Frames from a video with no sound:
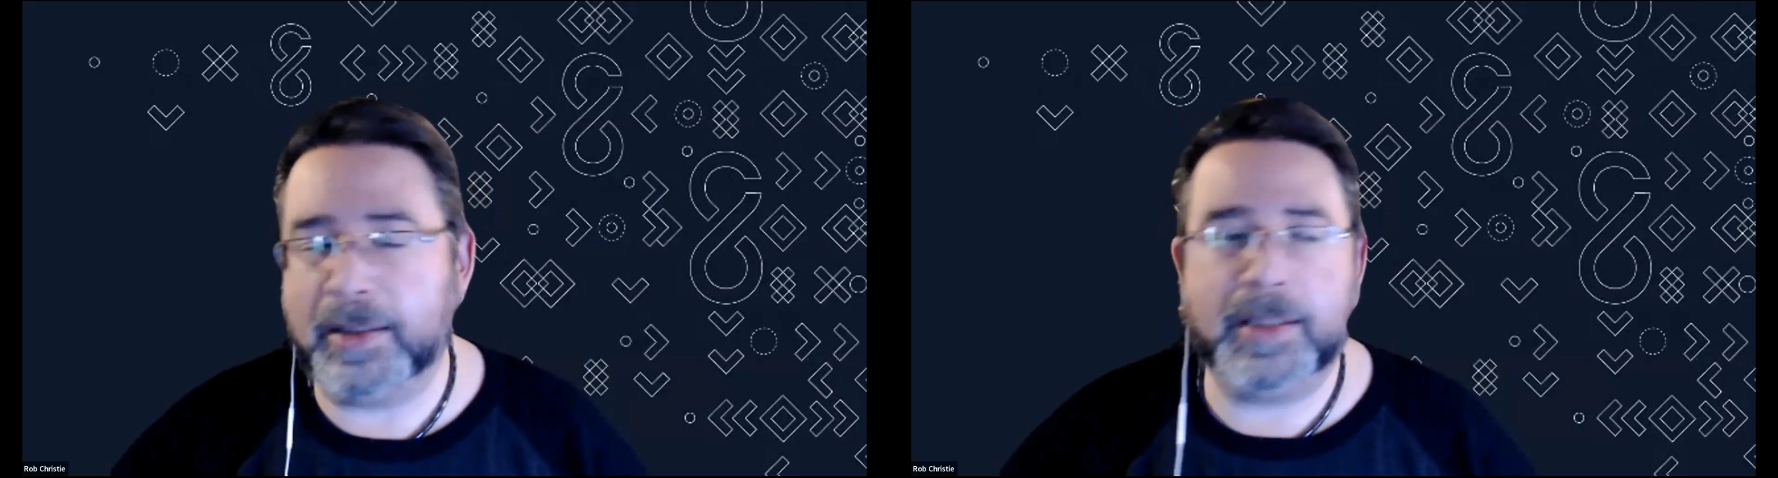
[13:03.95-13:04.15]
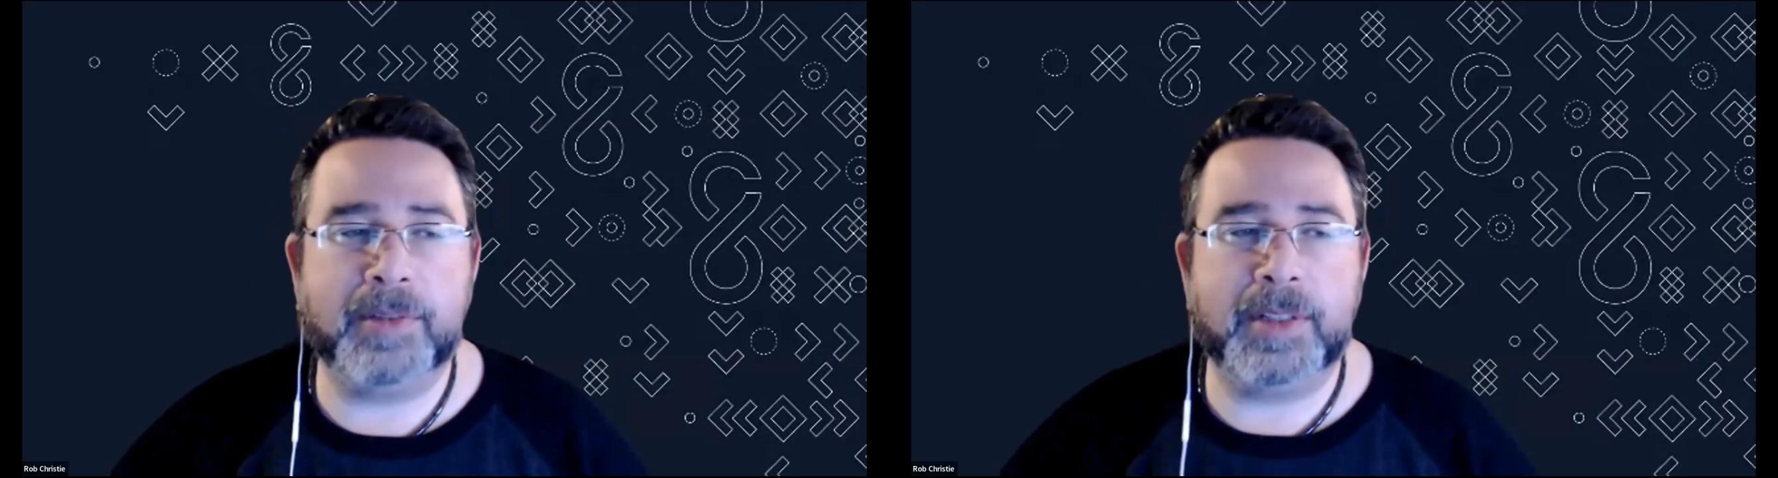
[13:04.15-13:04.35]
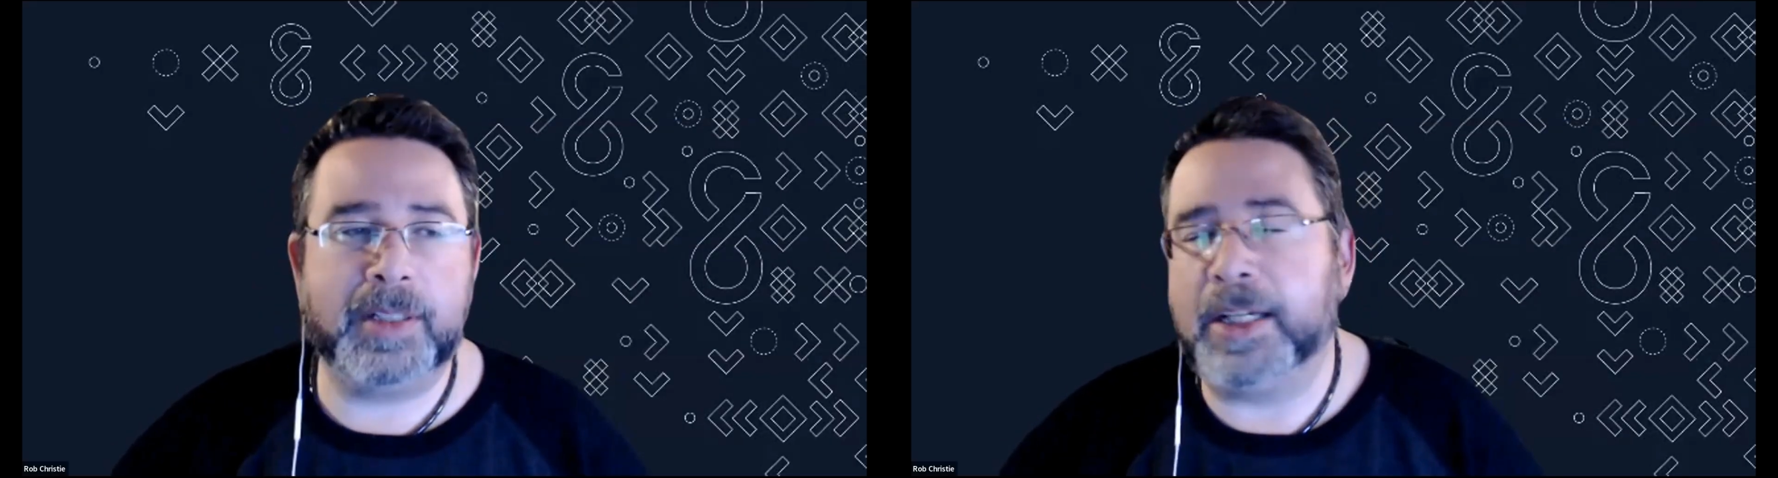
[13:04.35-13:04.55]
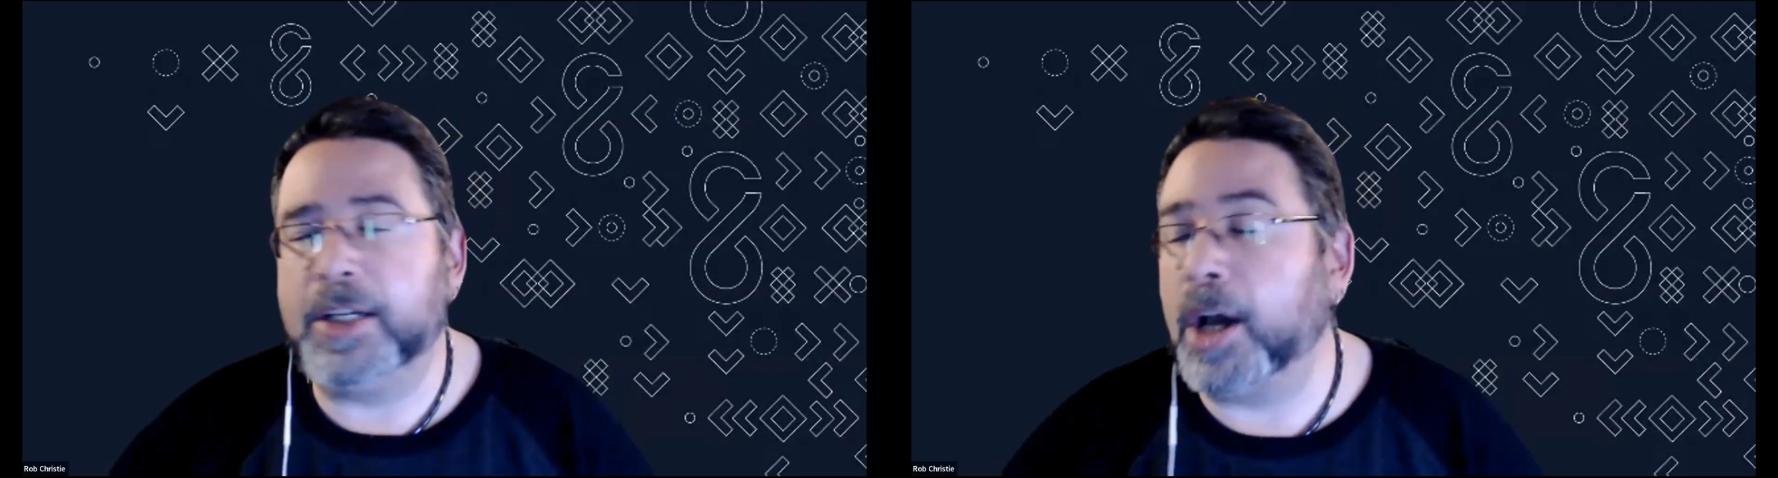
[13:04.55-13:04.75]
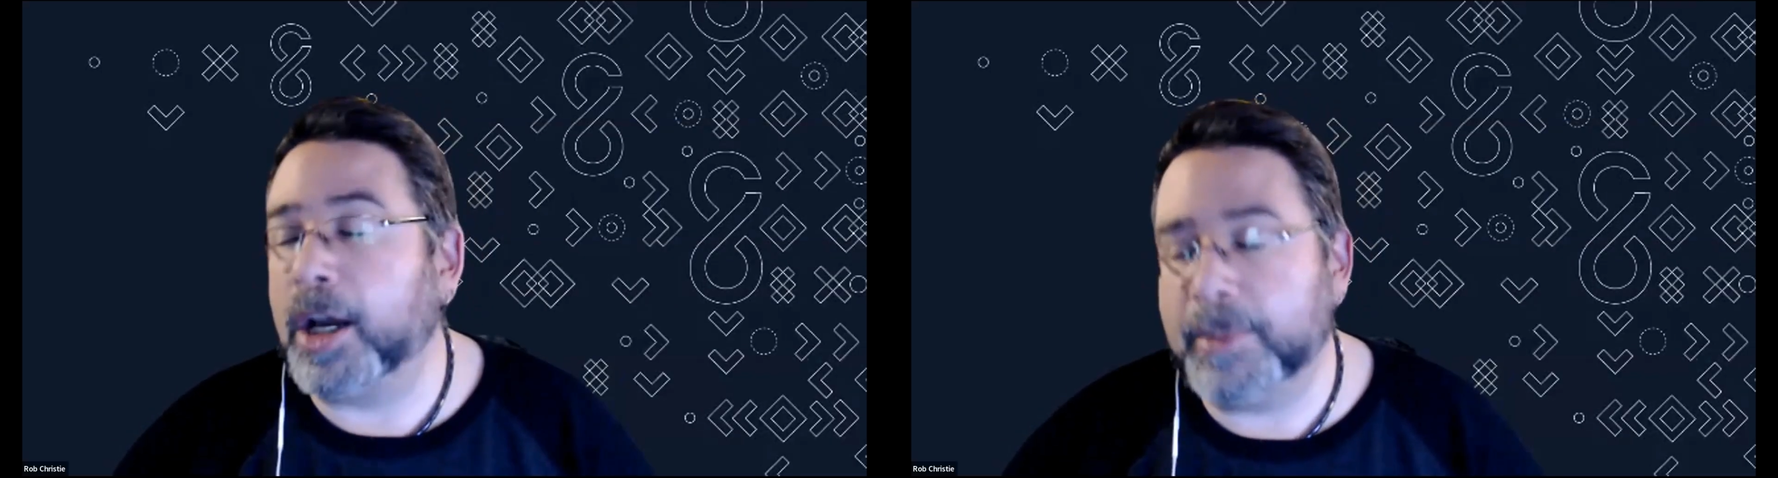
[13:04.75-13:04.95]
and even an
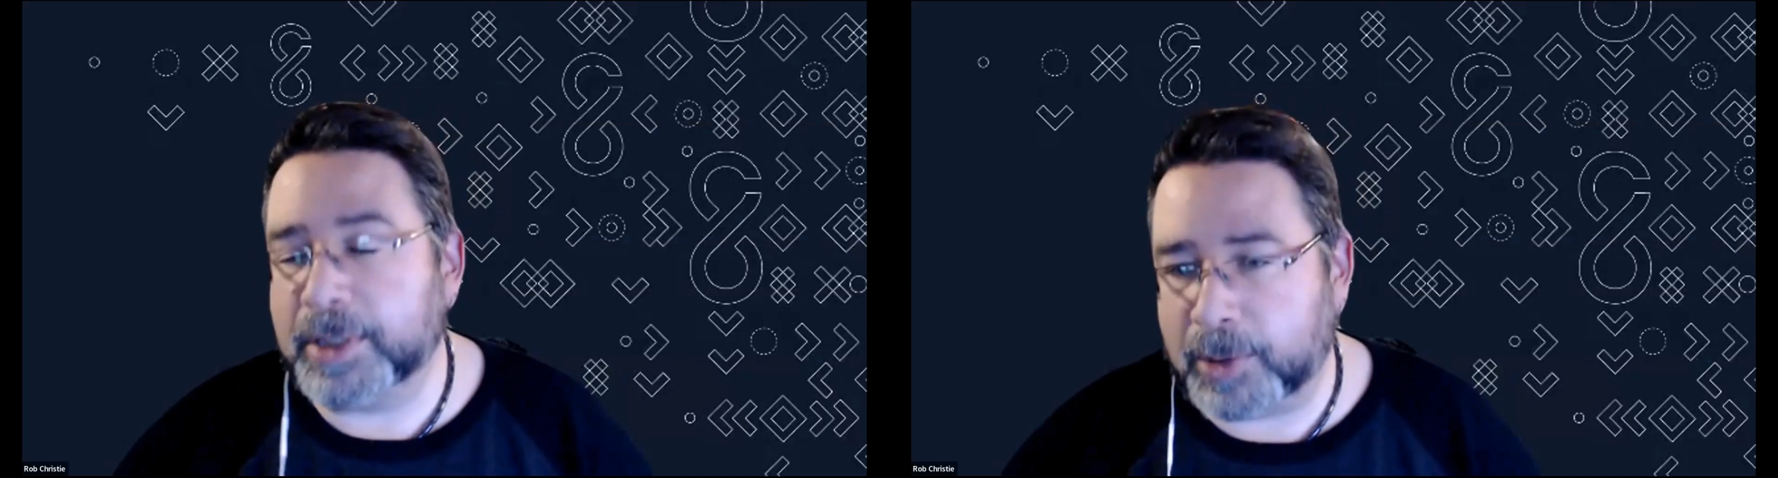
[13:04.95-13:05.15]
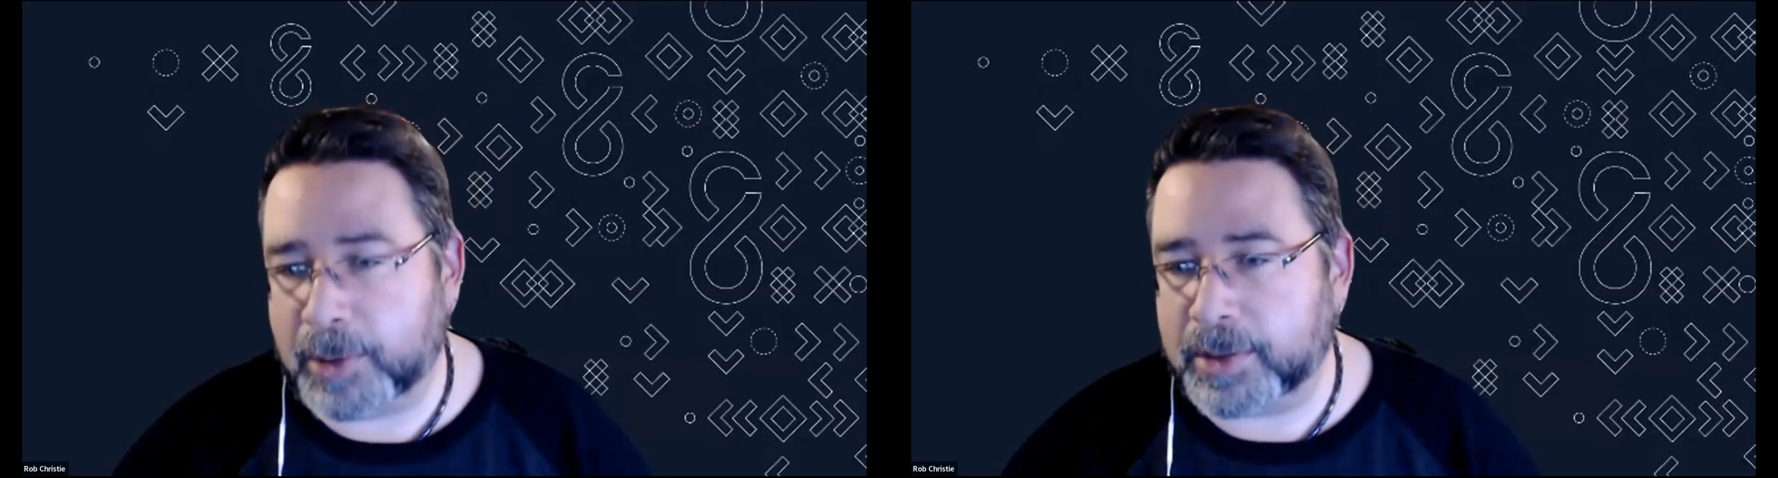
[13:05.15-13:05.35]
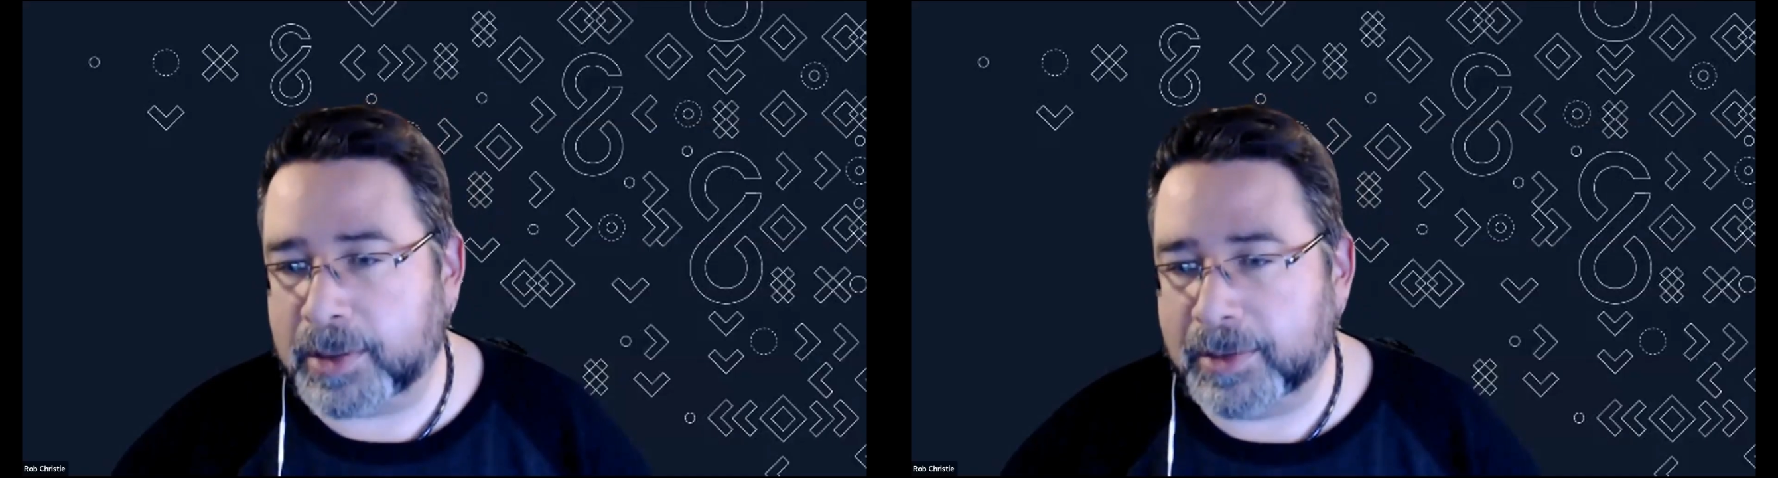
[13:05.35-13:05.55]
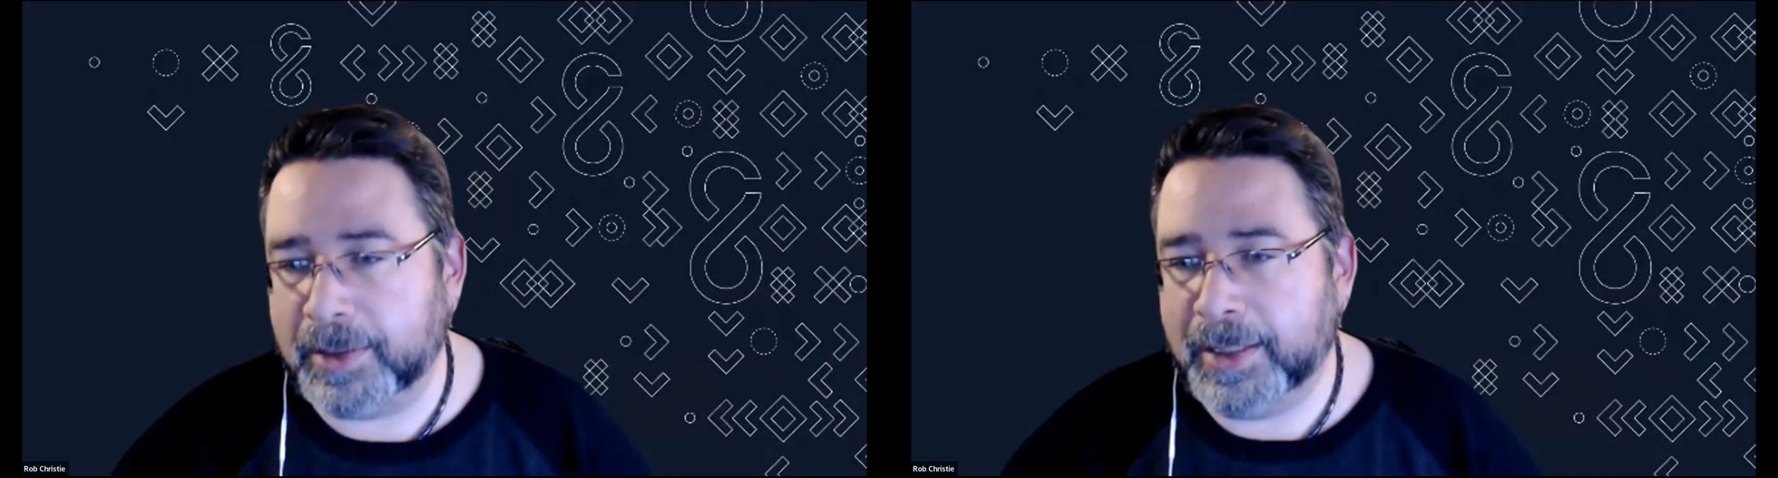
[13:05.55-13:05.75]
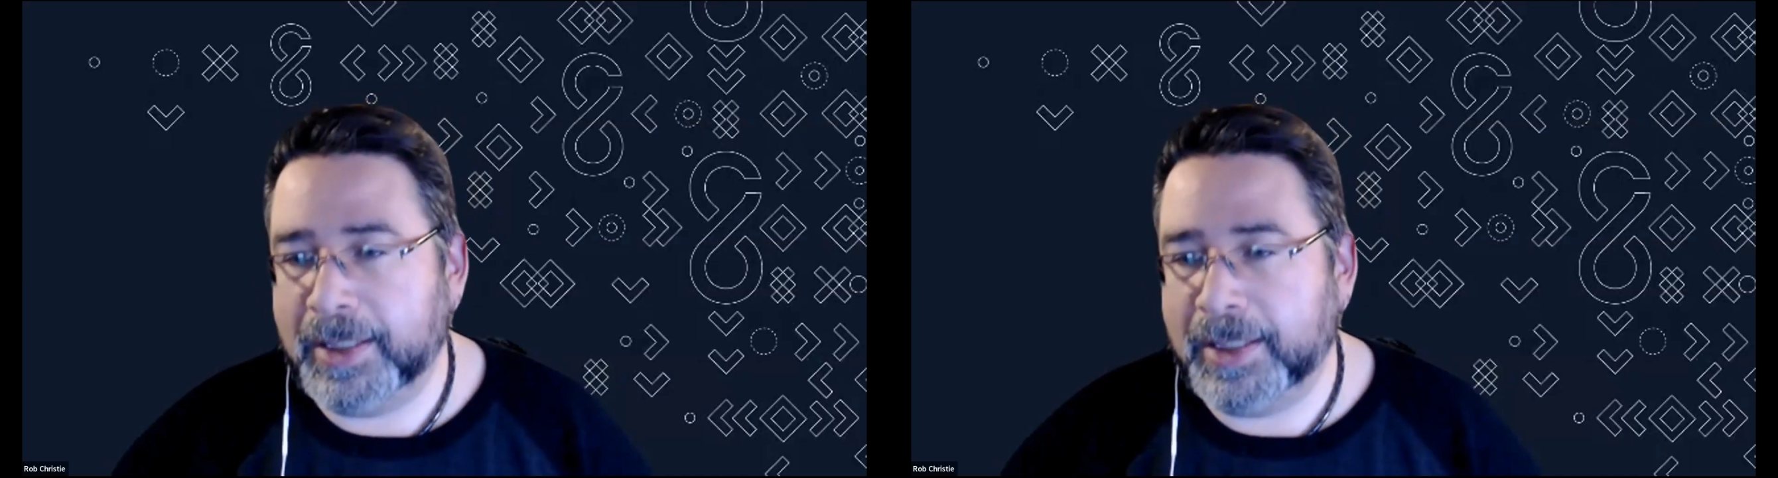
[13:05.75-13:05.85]
anonymous person